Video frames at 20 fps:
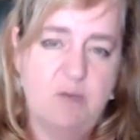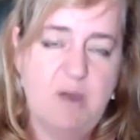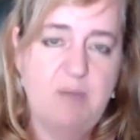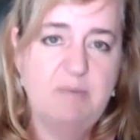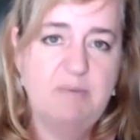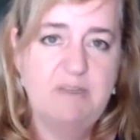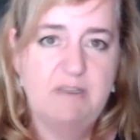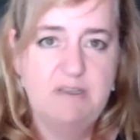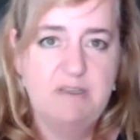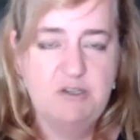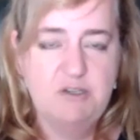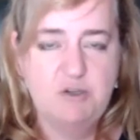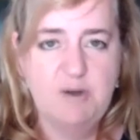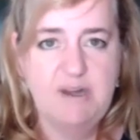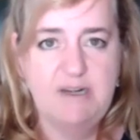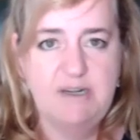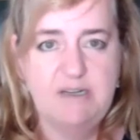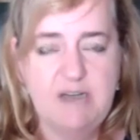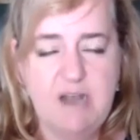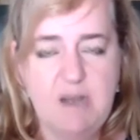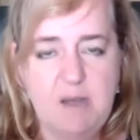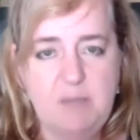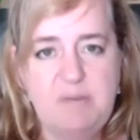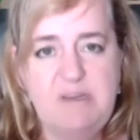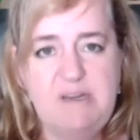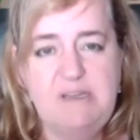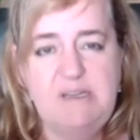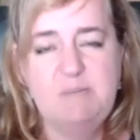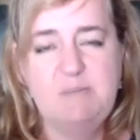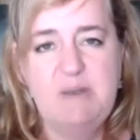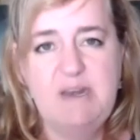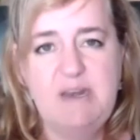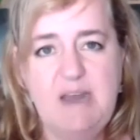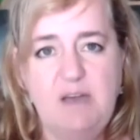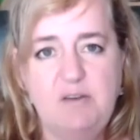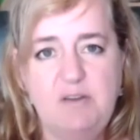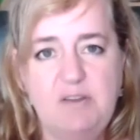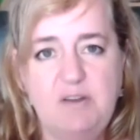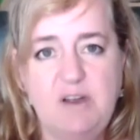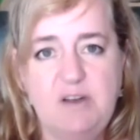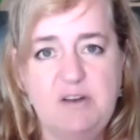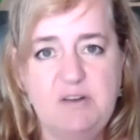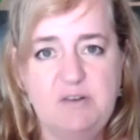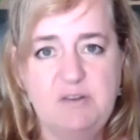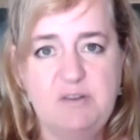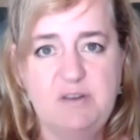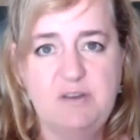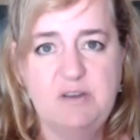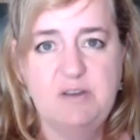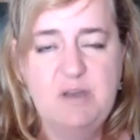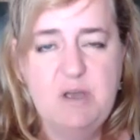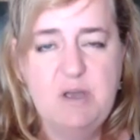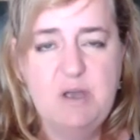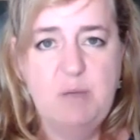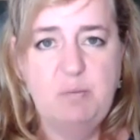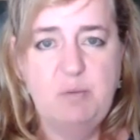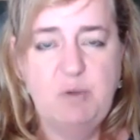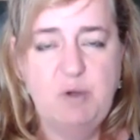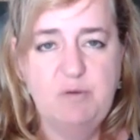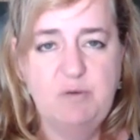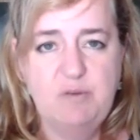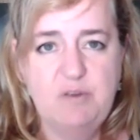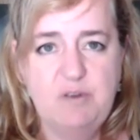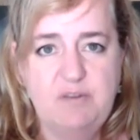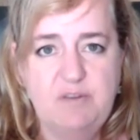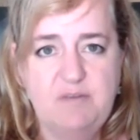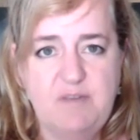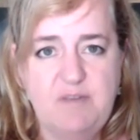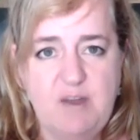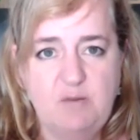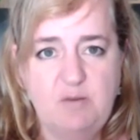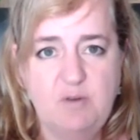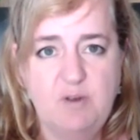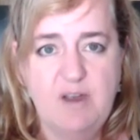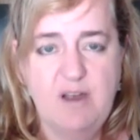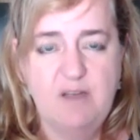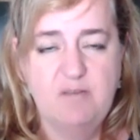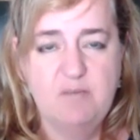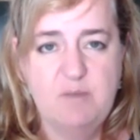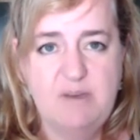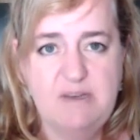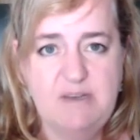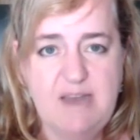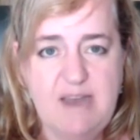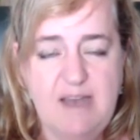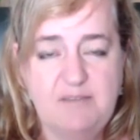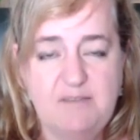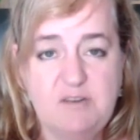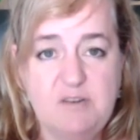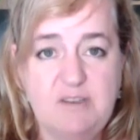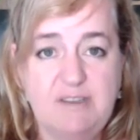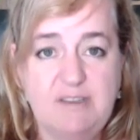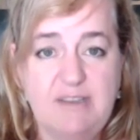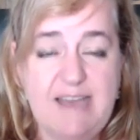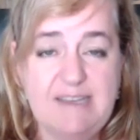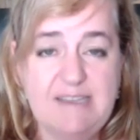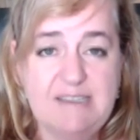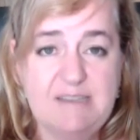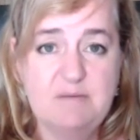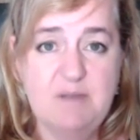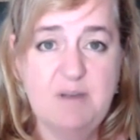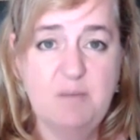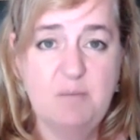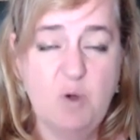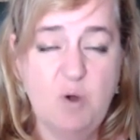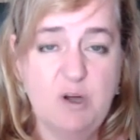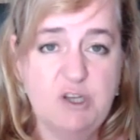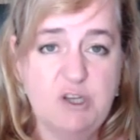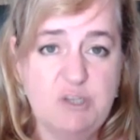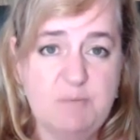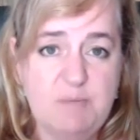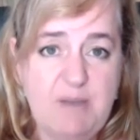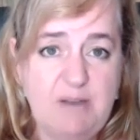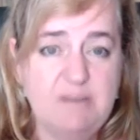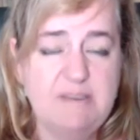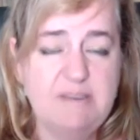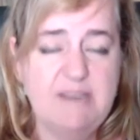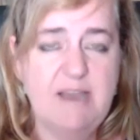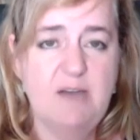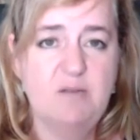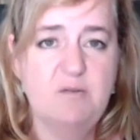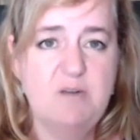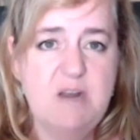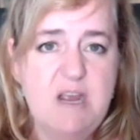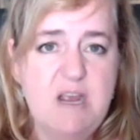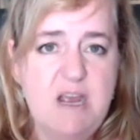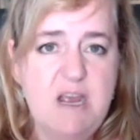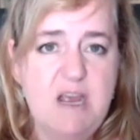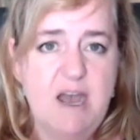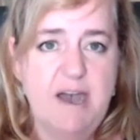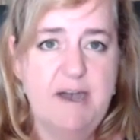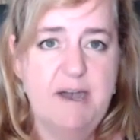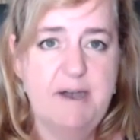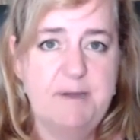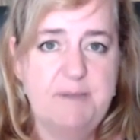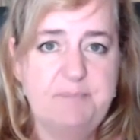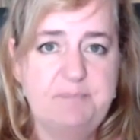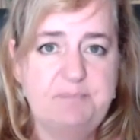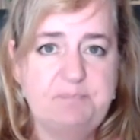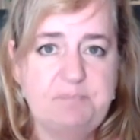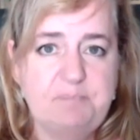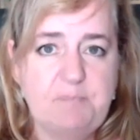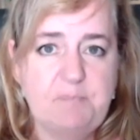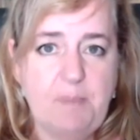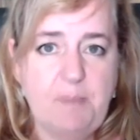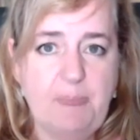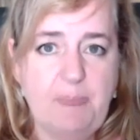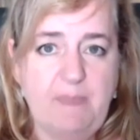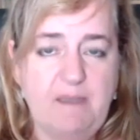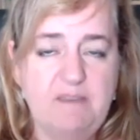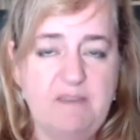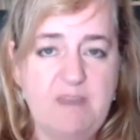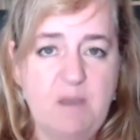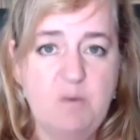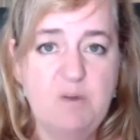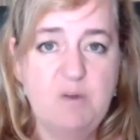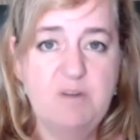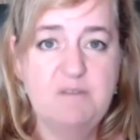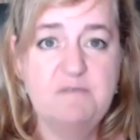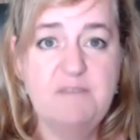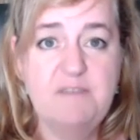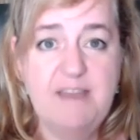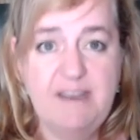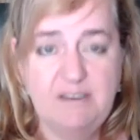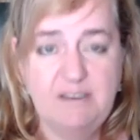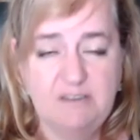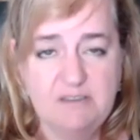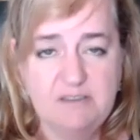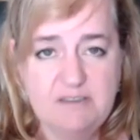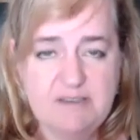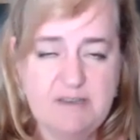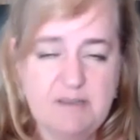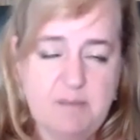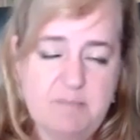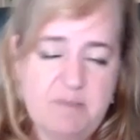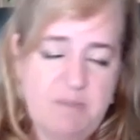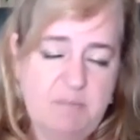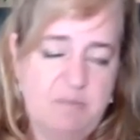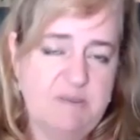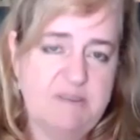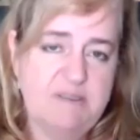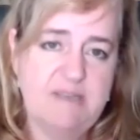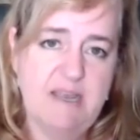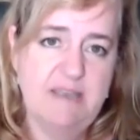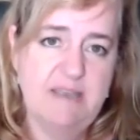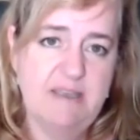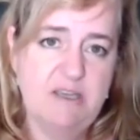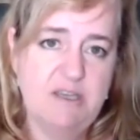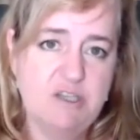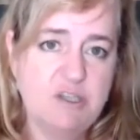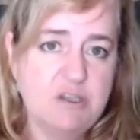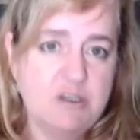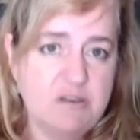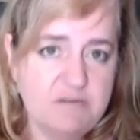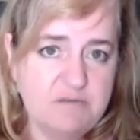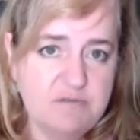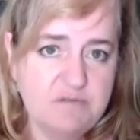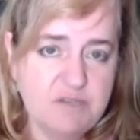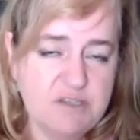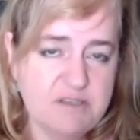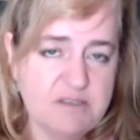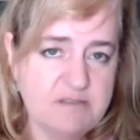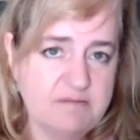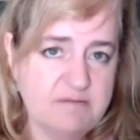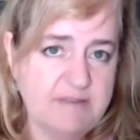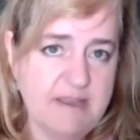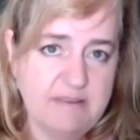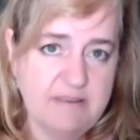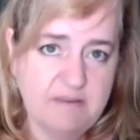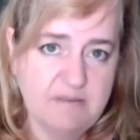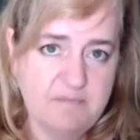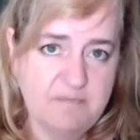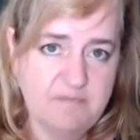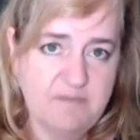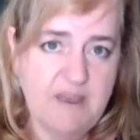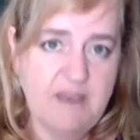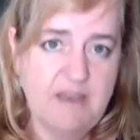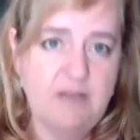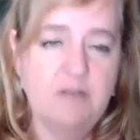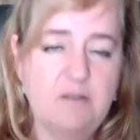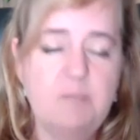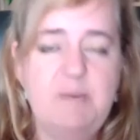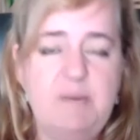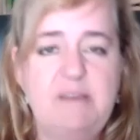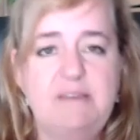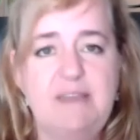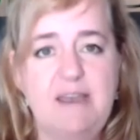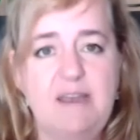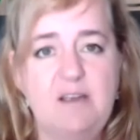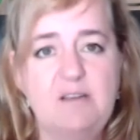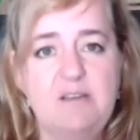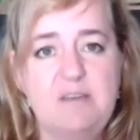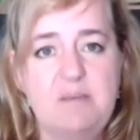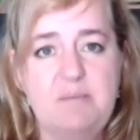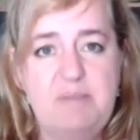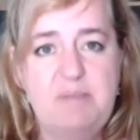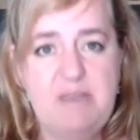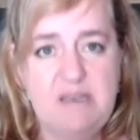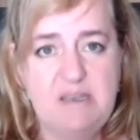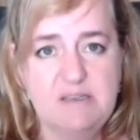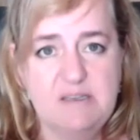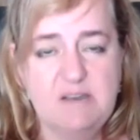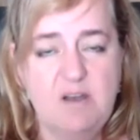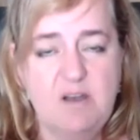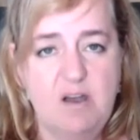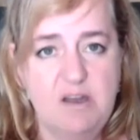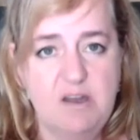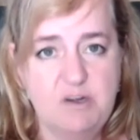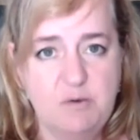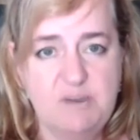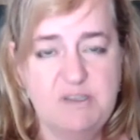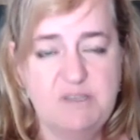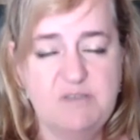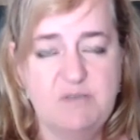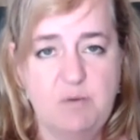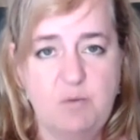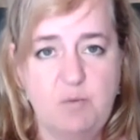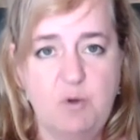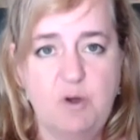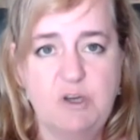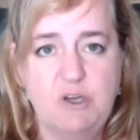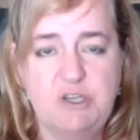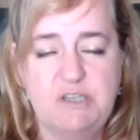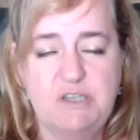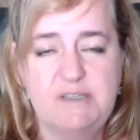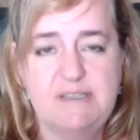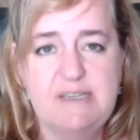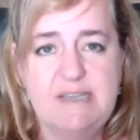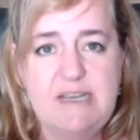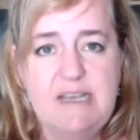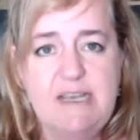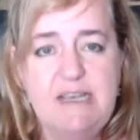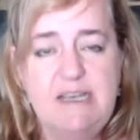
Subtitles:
publicly traded companies, but now they're under the purview of the federal government after the last mortgage meltdown. They would have failed. Some people say they should have just let them fail, but they are the biggest conduits for mortgages